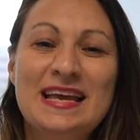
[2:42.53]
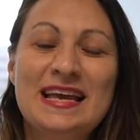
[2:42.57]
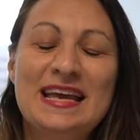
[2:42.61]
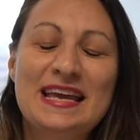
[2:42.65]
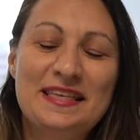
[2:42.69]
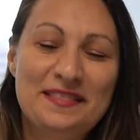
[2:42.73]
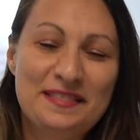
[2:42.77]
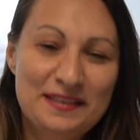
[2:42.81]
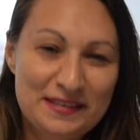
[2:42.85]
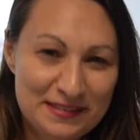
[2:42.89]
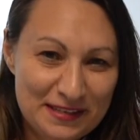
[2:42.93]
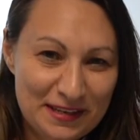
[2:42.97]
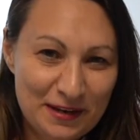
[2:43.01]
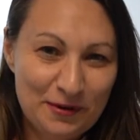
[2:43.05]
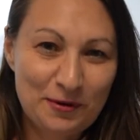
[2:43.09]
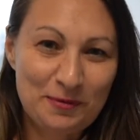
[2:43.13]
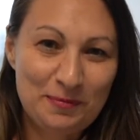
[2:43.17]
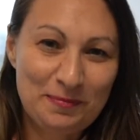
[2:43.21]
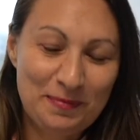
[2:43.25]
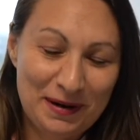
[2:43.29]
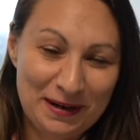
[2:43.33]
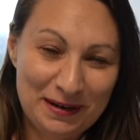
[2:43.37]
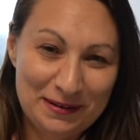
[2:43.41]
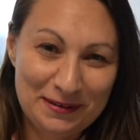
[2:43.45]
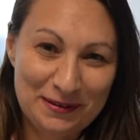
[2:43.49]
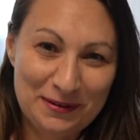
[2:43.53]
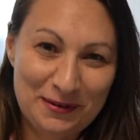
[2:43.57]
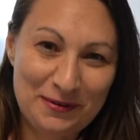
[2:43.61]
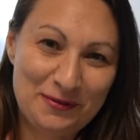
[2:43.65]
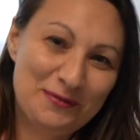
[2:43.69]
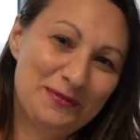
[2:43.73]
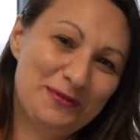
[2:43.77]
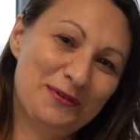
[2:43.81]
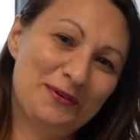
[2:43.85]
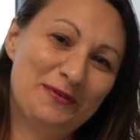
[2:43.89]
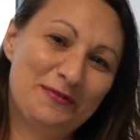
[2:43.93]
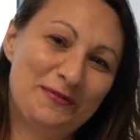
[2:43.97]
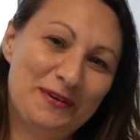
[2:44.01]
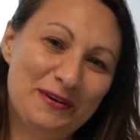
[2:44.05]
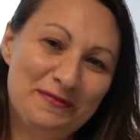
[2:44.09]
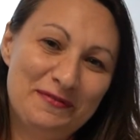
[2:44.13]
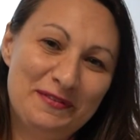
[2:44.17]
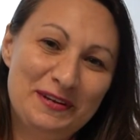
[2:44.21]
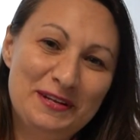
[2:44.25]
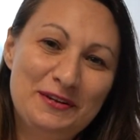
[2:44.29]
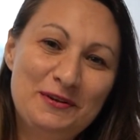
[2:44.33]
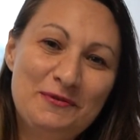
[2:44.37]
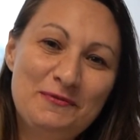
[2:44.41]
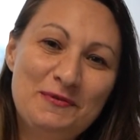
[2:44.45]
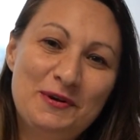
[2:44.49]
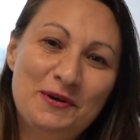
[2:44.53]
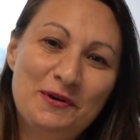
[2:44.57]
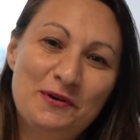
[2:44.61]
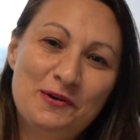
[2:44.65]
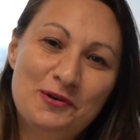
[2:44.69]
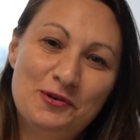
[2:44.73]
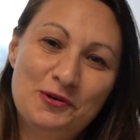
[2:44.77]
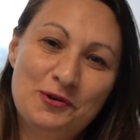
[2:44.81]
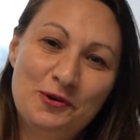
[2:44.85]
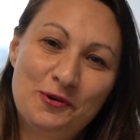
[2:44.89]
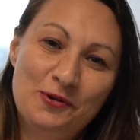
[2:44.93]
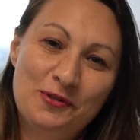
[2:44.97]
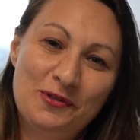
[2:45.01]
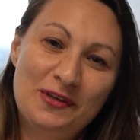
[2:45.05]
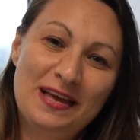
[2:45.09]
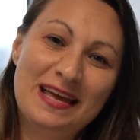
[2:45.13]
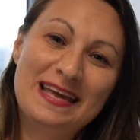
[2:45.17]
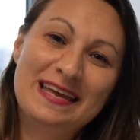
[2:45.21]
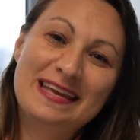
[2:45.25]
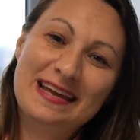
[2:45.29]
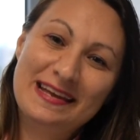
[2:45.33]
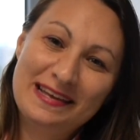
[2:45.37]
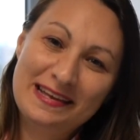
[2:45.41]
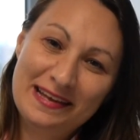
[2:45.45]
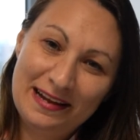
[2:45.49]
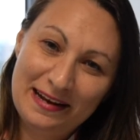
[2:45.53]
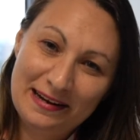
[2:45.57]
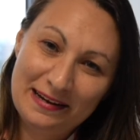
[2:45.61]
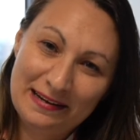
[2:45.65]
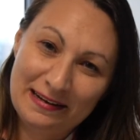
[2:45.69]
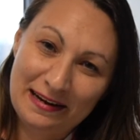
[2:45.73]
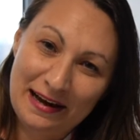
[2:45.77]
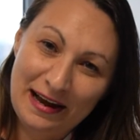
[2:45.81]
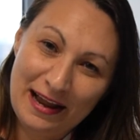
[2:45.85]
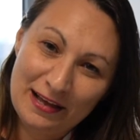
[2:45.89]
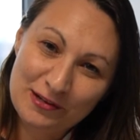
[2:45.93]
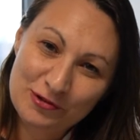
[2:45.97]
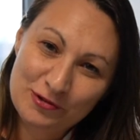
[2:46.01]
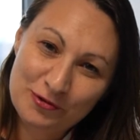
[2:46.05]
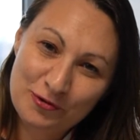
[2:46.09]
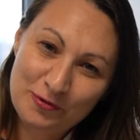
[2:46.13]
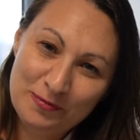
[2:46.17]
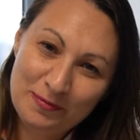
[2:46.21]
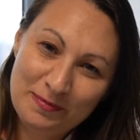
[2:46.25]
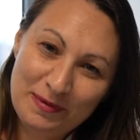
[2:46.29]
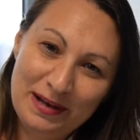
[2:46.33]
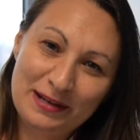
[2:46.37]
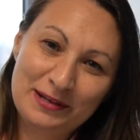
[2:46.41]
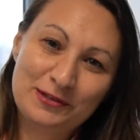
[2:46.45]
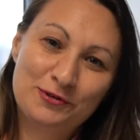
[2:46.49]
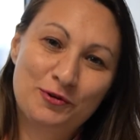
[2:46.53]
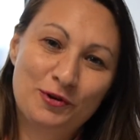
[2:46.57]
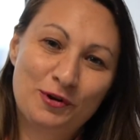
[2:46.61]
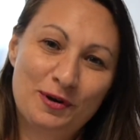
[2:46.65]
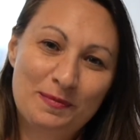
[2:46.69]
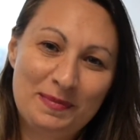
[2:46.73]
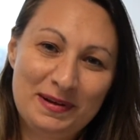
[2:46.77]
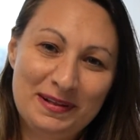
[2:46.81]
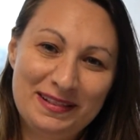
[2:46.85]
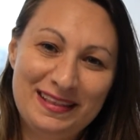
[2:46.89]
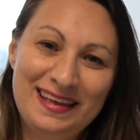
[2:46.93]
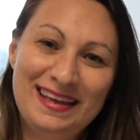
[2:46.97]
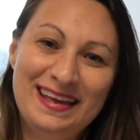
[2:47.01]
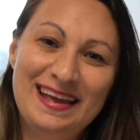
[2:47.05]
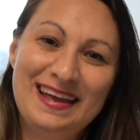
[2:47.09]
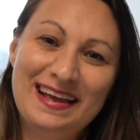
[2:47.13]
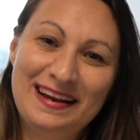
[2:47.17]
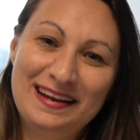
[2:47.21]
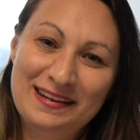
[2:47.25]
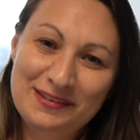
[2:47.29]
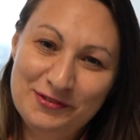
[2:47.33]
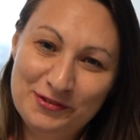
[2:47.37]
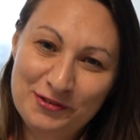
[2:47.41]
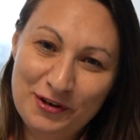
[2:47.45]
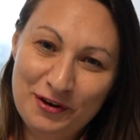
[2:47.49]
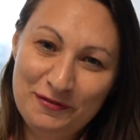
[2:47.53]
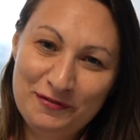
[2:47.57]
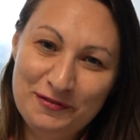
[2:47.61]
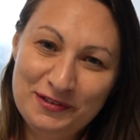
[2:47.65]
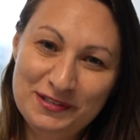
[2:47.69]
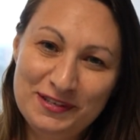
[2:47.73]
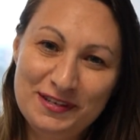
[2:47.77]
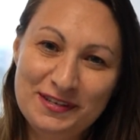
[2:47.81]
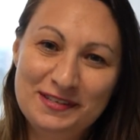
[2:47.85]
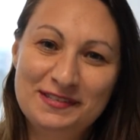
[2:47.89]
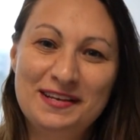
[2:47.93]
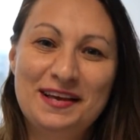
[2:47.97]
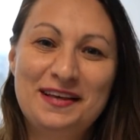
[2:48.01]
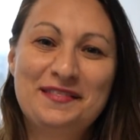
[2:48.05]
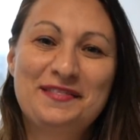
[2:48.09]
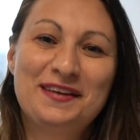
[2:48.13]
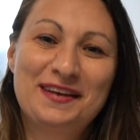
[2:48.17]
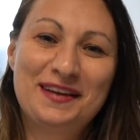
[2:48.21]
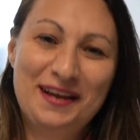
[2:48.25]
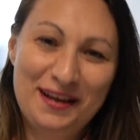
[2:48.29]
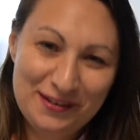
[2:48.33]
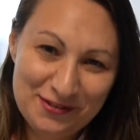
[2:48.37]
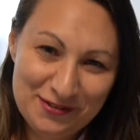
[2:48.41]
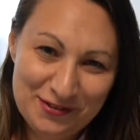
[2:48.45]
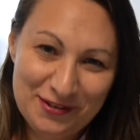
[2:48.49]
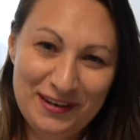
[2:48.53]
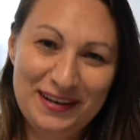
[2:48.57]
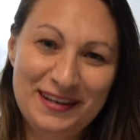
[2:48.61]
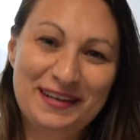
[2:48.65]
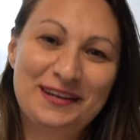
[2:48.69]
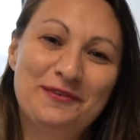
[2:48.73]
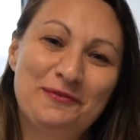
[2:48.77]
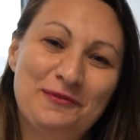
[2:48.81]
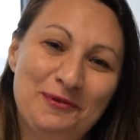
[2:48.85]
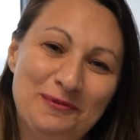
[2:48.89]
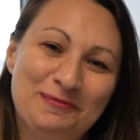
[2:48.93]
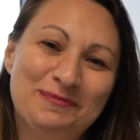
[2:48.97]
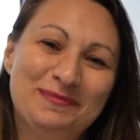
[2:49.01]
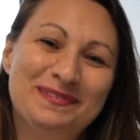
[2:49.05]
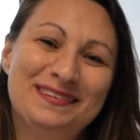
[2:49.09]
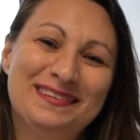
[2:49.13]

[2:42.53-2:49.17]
In the second part of our video, we're going to show you the EAL classroom and talk about the EAL services and the counseling room.